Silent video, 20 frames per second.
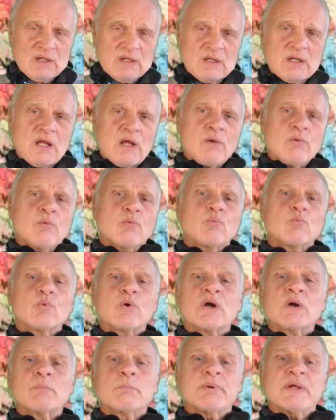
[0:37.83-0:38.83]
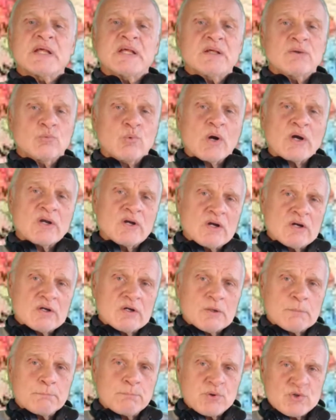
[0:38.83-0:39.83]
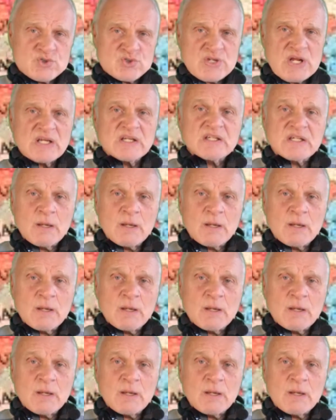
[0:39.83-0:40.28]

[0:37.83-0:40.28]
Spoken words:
that will be 100%